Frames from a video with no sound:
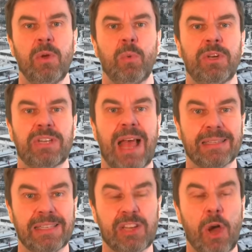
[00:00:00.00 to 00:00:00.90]
which
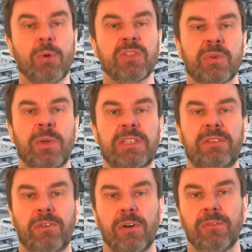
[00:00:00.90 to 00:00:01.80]
has its own
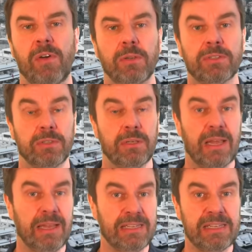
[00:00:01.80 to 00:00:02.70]
24 volt
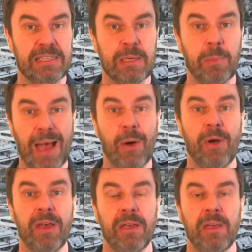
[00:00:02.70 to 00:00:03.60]
uh, DC power.